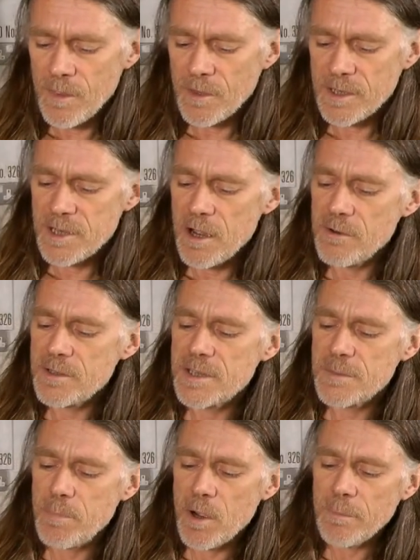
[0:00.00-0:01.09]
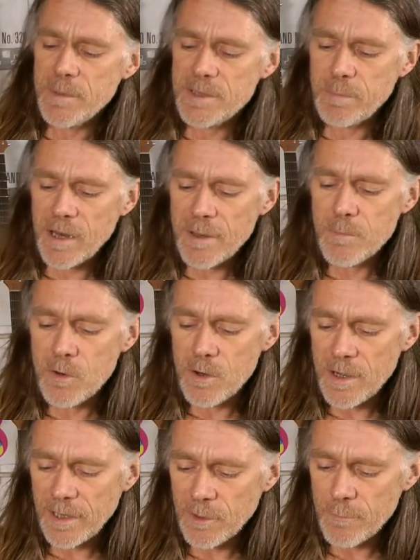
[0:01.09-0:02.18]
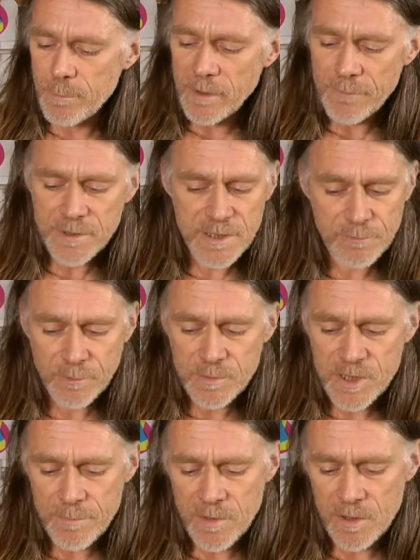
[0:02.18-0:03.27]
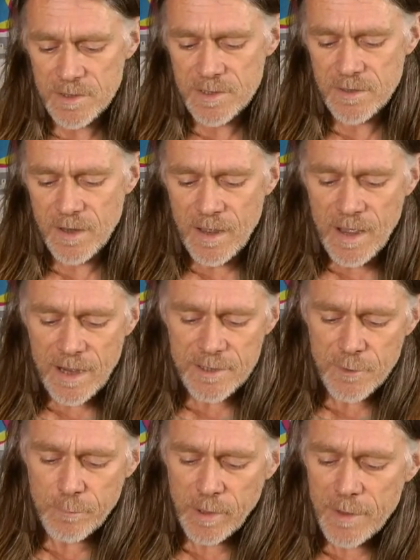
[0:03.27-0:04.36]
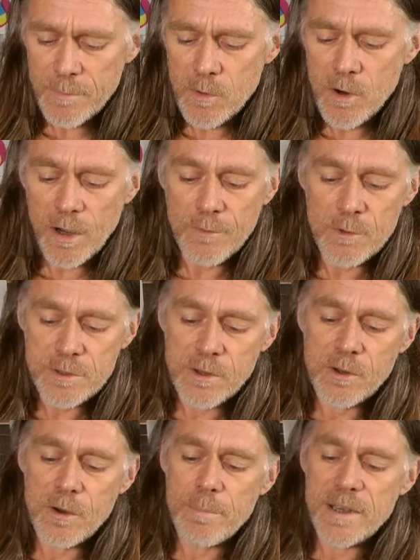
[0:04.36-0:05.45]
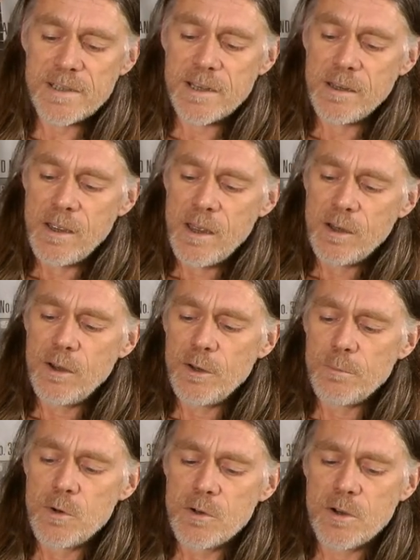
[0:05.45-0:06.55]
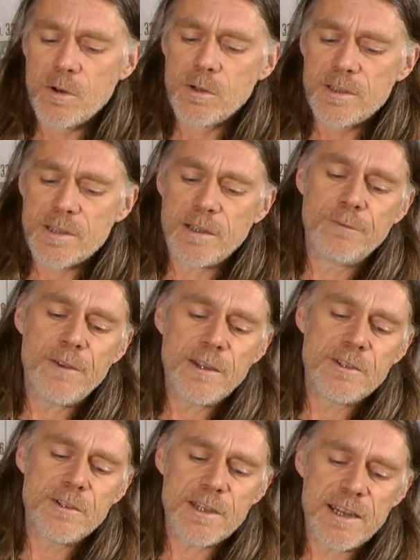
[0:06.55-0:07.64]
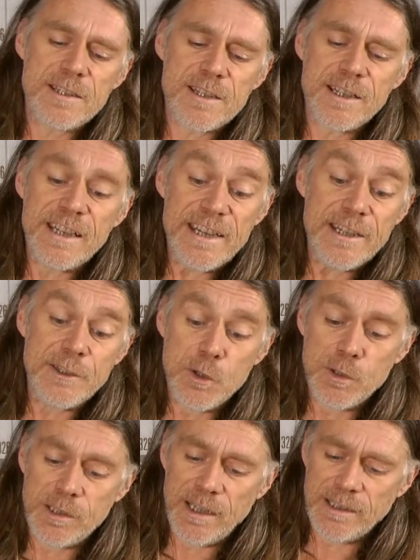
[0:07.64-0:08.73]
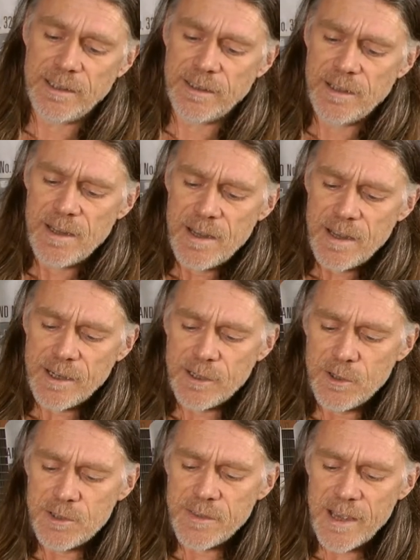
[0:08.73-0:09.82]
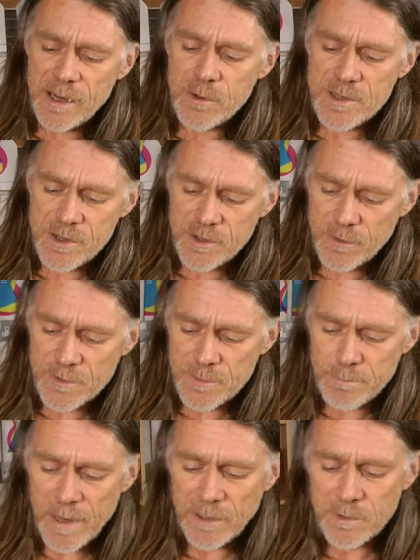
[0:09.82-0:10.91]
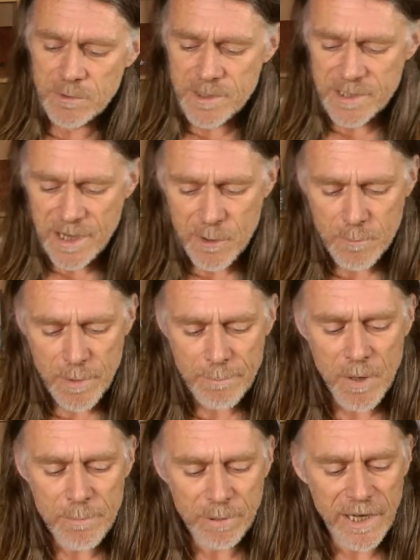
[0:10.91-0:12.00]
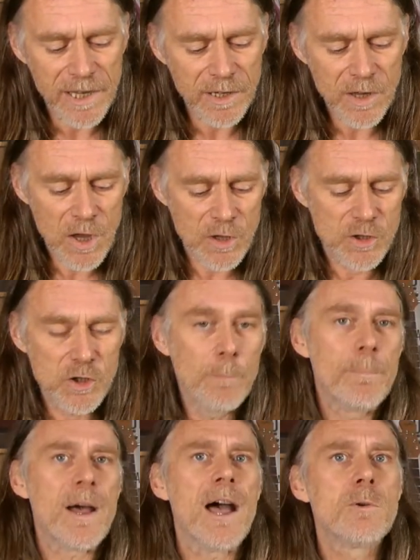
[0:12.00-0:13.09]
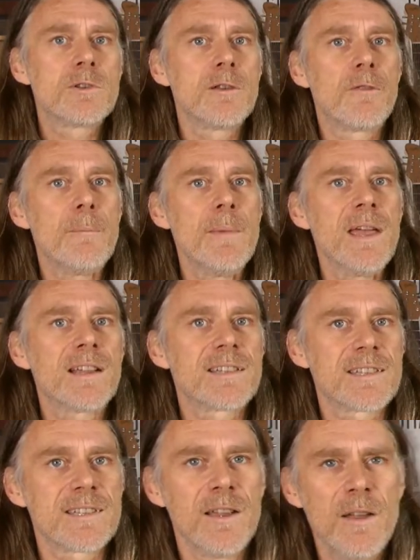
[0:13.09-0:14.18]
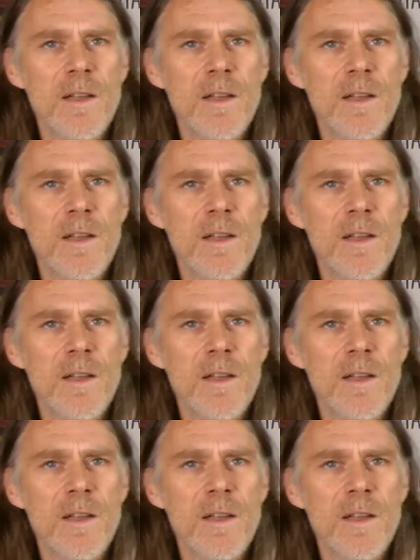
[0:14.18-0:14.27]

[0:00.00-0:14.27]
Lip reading: The guitar has inspired me to play more and I've benefited from jam nights. As I've played more, I've also got better, learnt more chords and ventured into lead noodling, including the acquisition of some pedals to help my playing jump out of the mix.